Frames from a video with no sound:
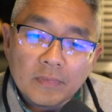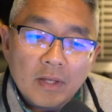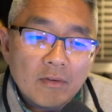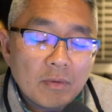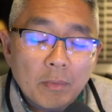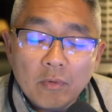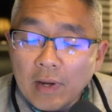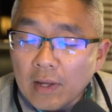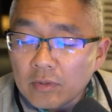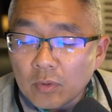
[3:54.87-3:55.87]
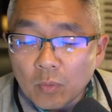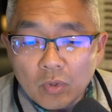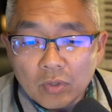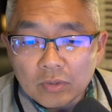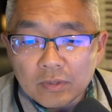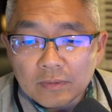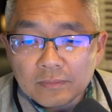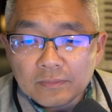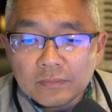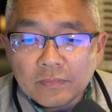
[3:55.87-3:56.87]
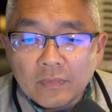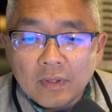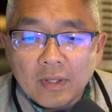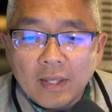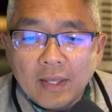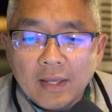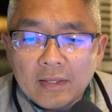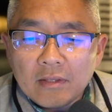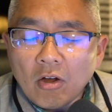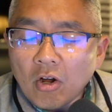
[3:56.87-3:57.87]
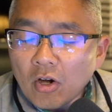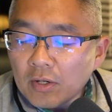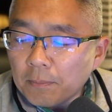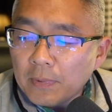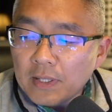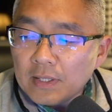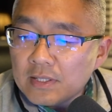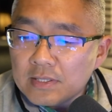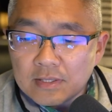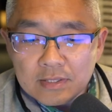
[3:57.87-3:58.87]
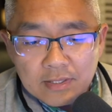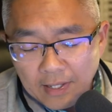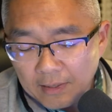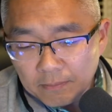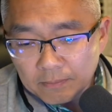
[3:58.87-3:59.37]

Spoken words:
from around the world. And the heartbeat is the same,